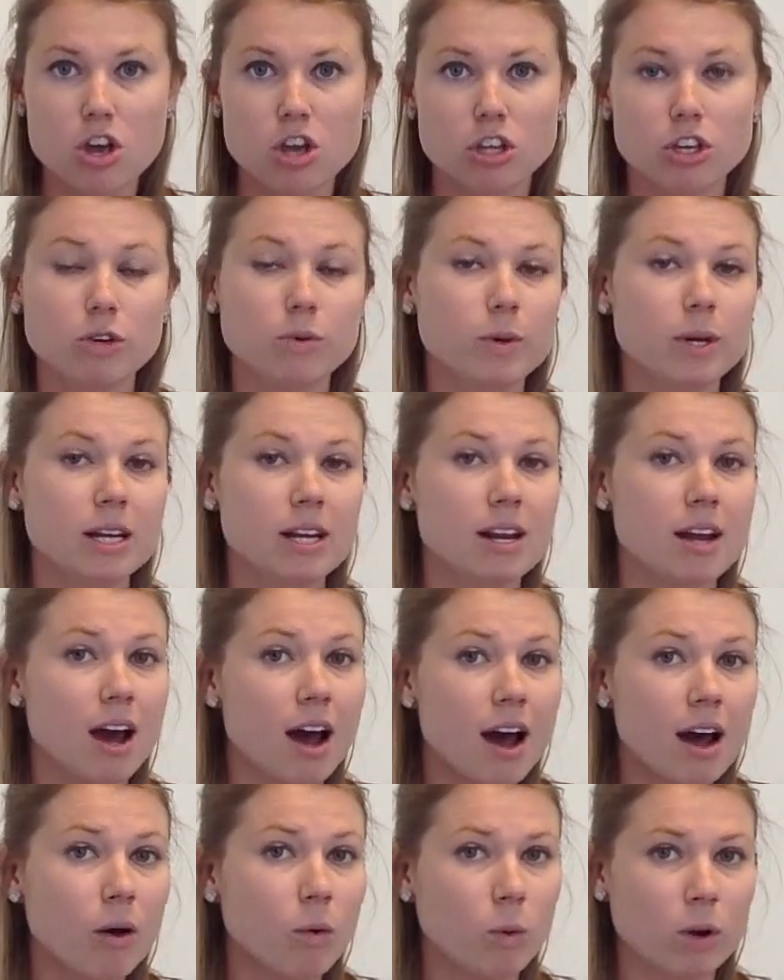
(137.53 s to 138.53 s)
You would
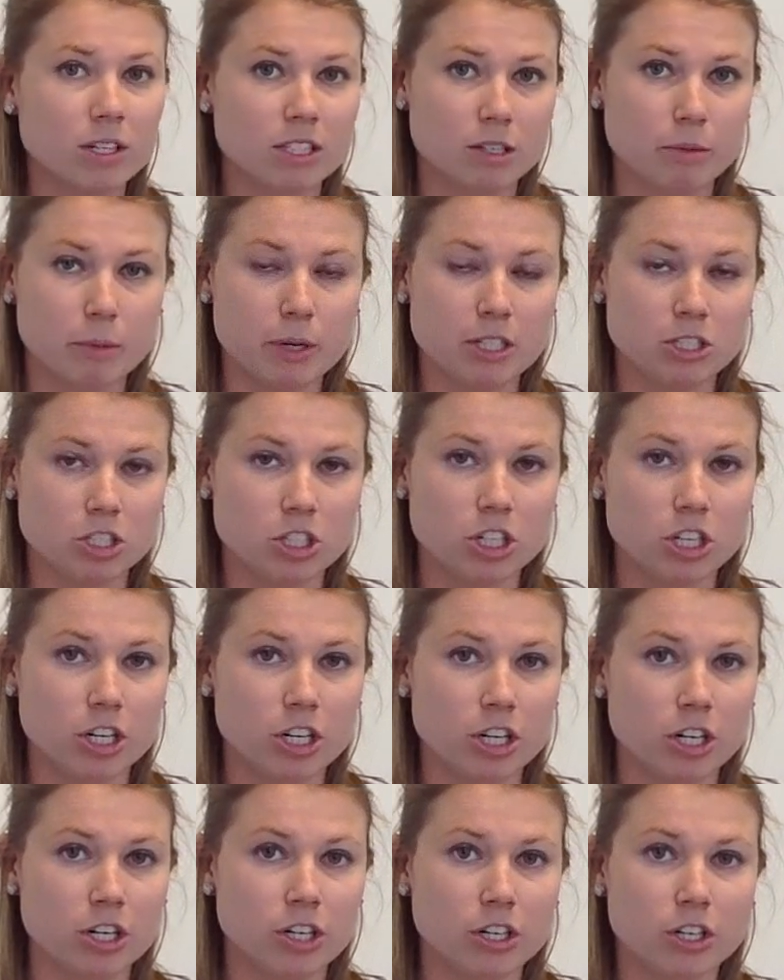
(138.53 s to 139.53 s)
not want to
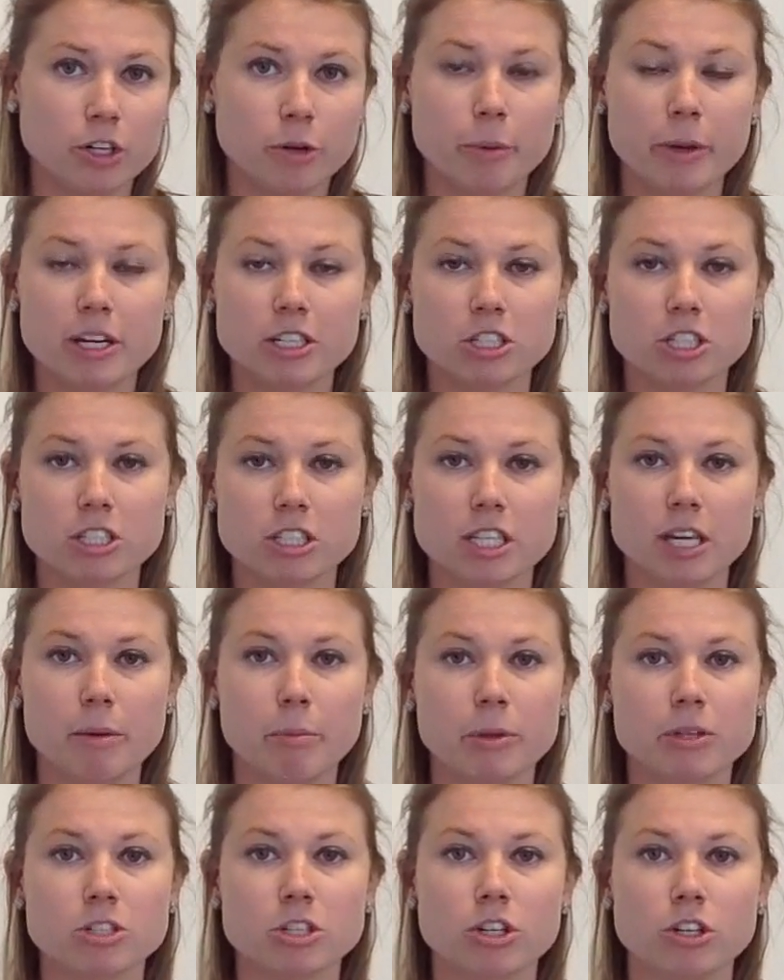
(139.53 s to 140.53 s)
measure your patient's
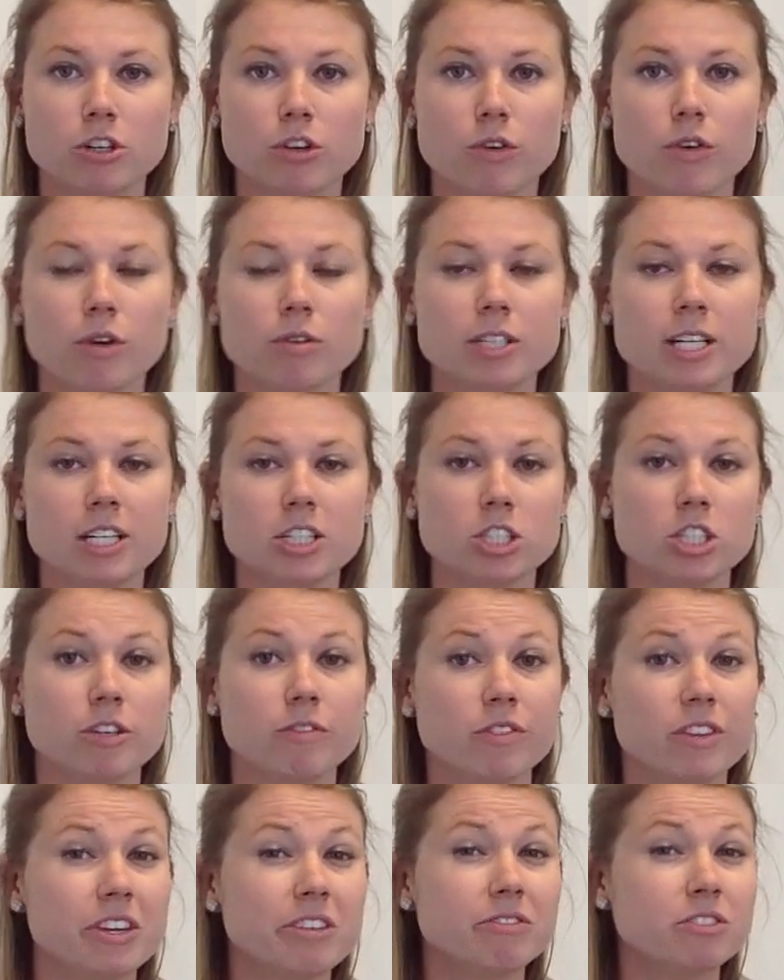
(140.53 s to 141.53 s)
hip internal rotation
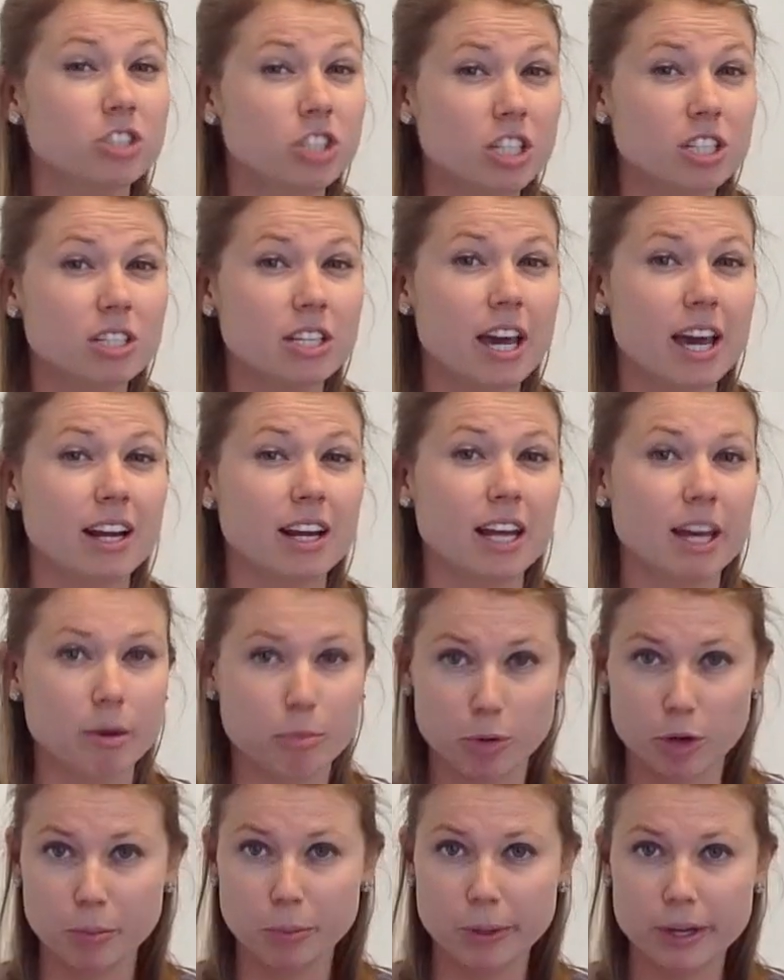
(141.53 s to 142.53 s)
if they've just had a
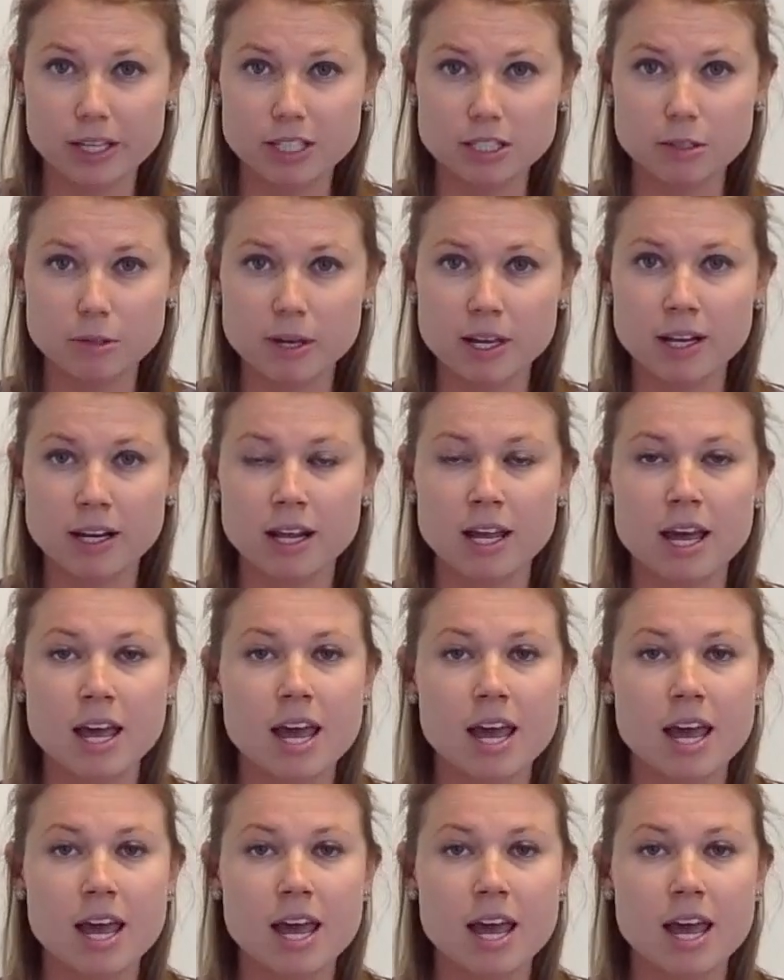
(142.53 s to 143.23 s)
hip replacement,